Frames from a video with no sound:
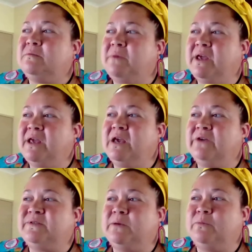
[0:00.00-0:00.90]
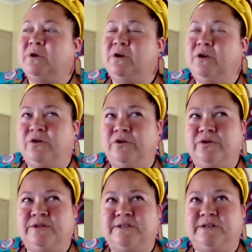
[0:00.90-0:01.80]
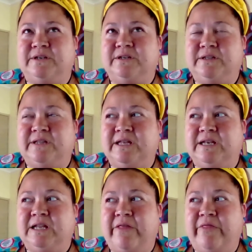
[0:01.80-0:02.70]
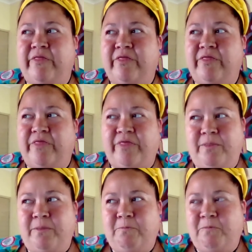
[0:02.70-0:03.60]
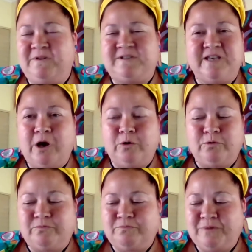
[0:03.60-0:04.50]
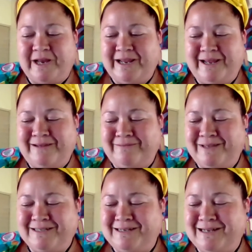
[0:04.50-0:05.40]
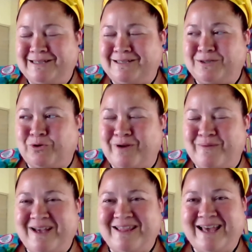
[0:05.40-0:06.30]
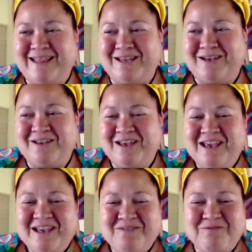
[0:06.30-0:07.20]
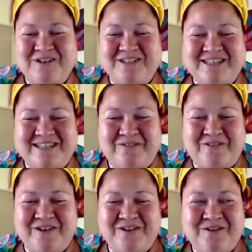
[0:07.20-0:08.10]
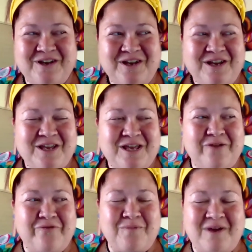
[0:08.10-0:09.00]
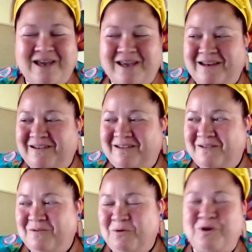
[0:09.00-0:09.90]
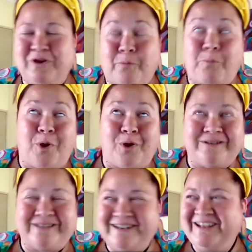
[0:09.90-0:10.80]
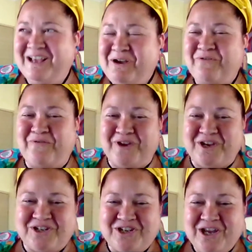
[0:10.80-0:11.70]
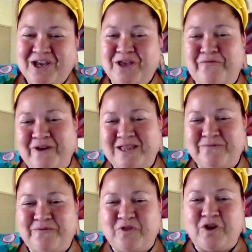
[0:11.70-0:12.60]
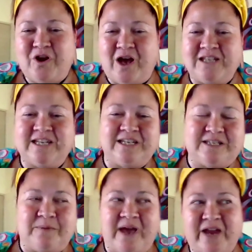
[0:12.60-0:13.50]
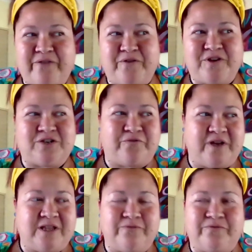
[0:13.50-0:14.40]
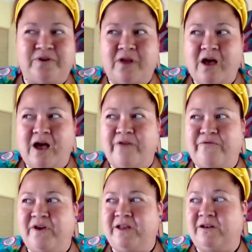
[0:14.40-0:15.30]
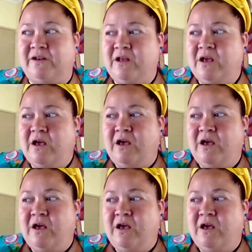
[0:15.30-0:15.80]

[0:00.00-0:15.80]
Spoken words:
me, if someone learns it, then it's the old bloody, there's another story about that. What is it? If you give a man or give a person fish, you feed them for the night. Teach them how to fish, you feed them for life. And